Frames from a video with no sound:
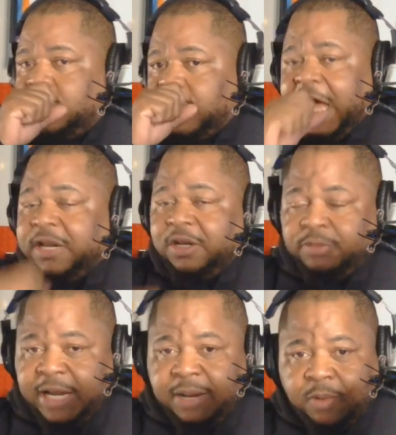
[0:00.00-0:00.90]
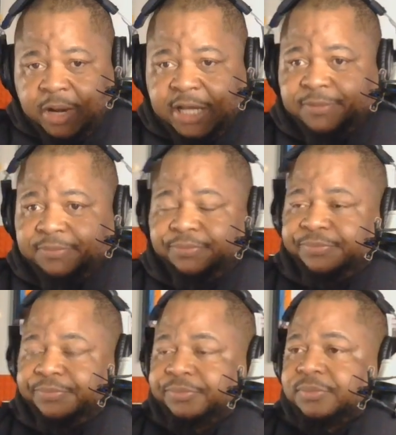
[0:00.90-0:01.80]
Ain't no damn way.
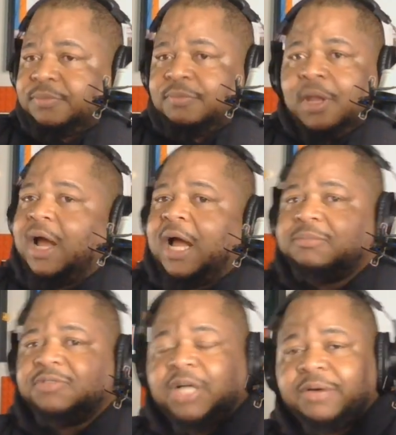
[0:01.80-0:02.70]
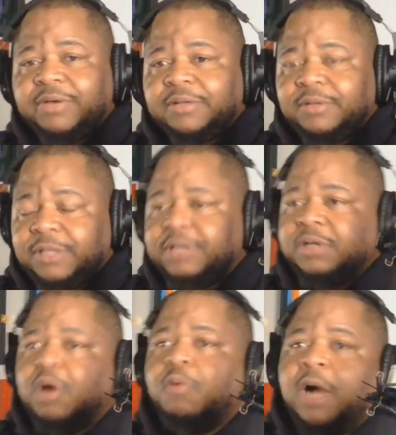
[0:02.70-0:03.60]
I'm sorry.
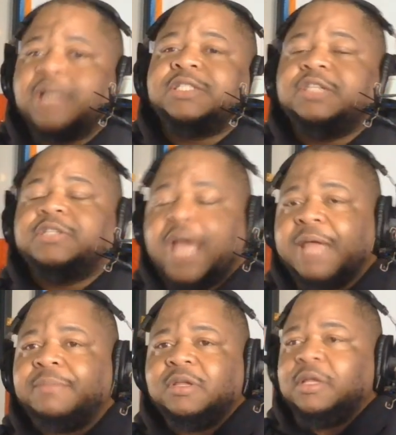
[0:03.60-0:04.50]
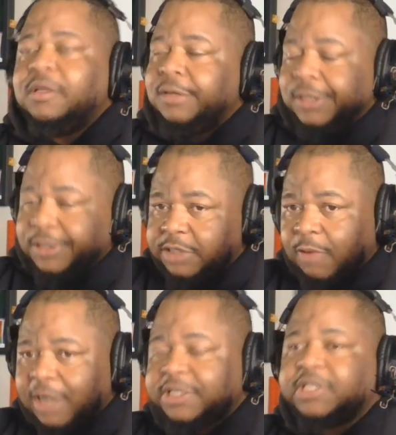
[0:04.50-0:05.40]
Go watch this game. Just
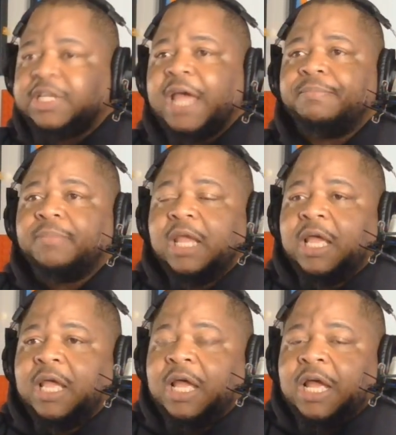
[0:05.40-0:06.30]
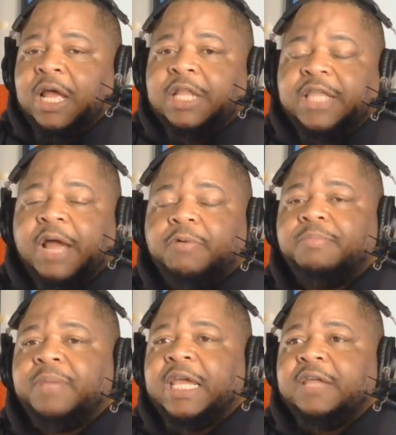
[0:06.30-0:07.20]
watch this game. There
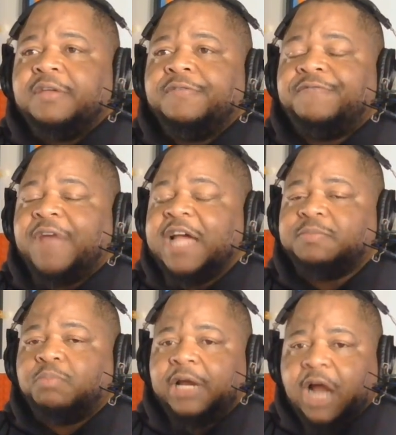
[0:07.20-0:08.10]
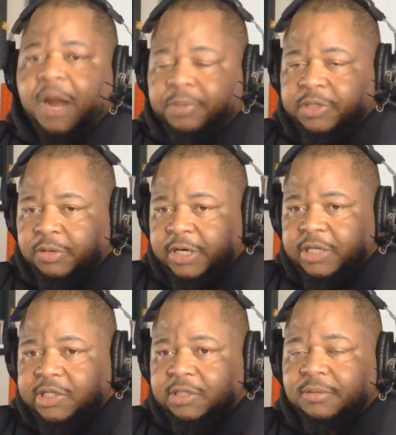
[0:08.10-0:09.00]
would be fast break
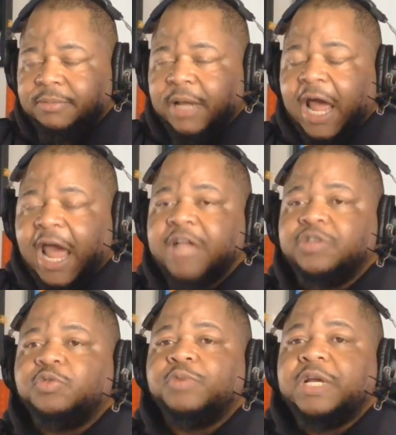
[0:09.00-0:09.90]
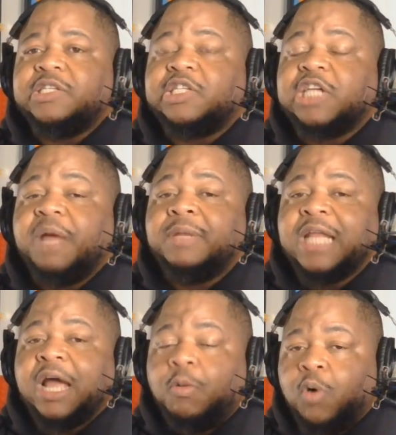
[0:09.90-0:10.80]
opportunities. Angel Reese is coming
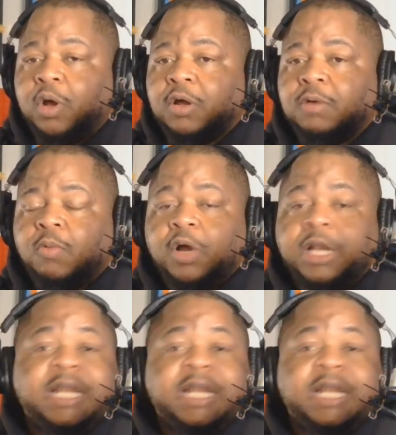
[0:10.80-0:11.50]
down one-on-one.